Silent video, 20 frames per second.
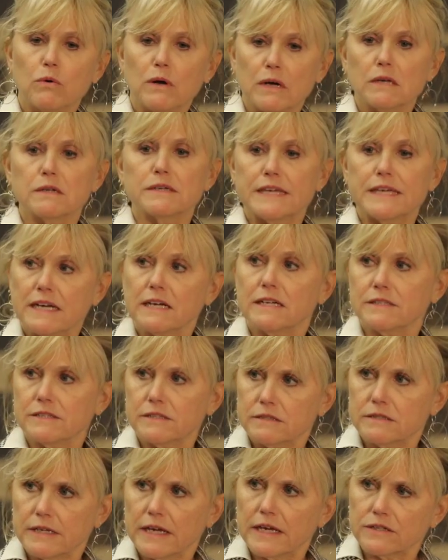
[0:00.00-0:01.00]
Well,
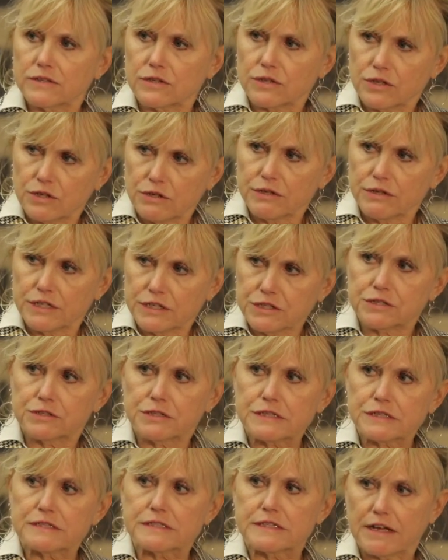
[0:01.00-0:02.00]
yes, acute
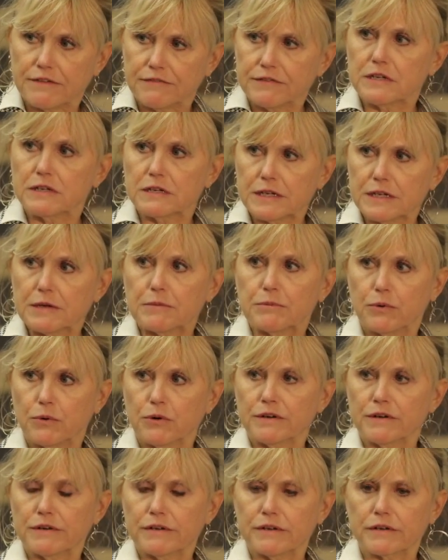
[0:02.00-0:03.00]
injury is definitely
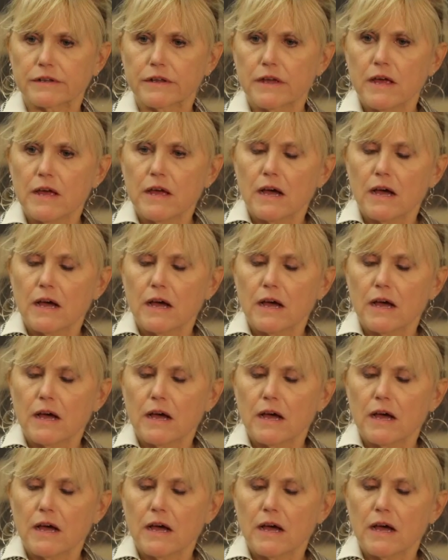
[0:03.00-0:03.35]
important.